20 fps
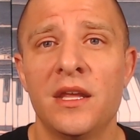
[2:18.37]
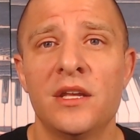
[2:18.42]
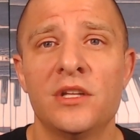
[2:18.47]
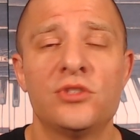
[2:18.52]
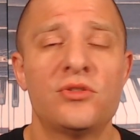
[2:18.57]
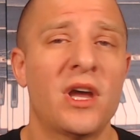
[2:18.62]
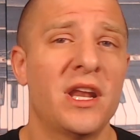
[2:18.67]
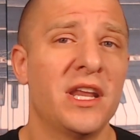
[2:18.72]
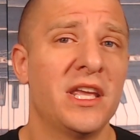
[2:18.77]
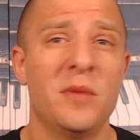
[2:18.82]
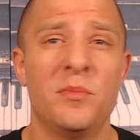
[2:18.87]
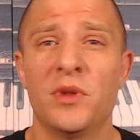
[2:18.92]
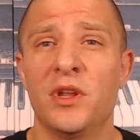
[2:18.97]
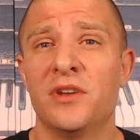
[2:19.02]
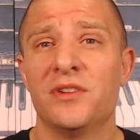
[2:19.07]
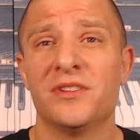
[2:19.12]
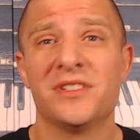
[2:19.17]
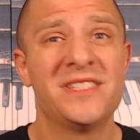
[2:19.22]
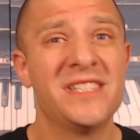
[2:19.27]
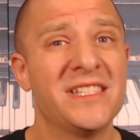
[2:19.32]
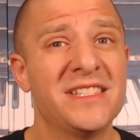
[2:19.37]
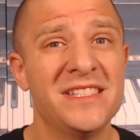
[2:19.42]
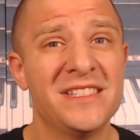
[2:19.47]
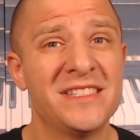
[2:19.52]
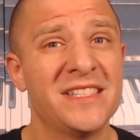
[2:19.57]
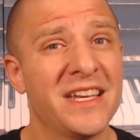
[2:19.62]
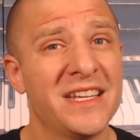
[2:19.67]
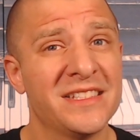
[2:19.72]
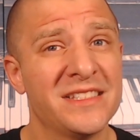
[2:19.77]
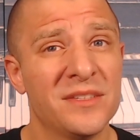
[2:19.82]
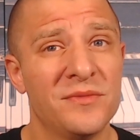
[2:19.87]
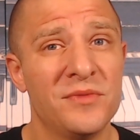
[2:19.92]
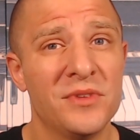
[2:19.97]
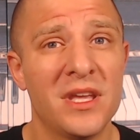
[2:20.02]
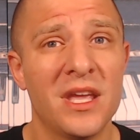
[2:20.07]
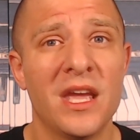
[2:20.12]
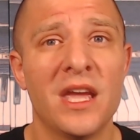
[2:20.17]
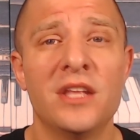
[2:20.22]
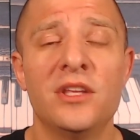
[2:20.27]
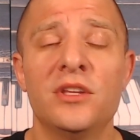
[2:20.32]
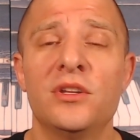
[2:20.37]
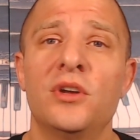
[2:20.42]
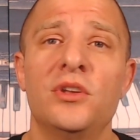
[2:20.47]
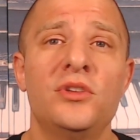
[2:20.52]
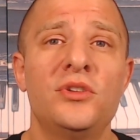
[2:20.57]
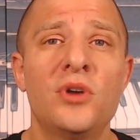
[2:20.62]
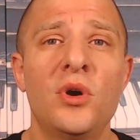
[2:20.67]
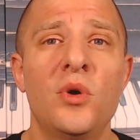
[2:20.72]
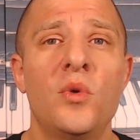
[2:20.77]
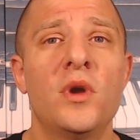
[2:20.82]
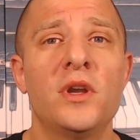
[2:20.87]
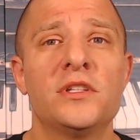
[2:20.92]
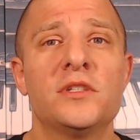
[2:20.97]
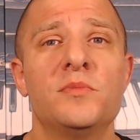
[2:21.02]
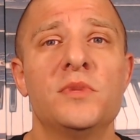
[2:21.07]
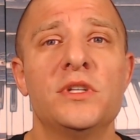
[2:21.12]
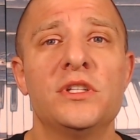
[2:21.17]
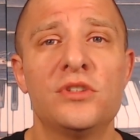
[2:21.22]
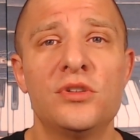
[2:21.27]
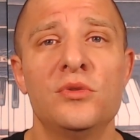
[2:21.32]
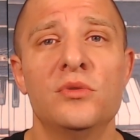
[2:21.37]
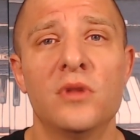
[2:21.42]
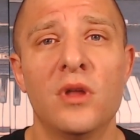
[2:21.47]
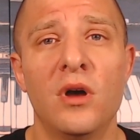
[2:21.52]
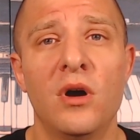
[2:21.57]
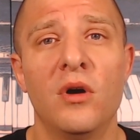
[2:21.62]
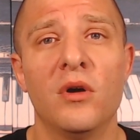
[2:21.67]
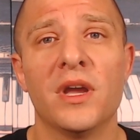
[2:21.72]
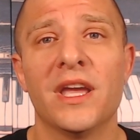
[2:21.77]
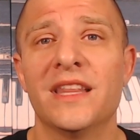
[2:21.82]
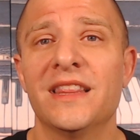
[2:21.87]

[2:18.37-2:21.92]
Try to keep it under 60 seconds if you can. You know, you don't want it to be too long.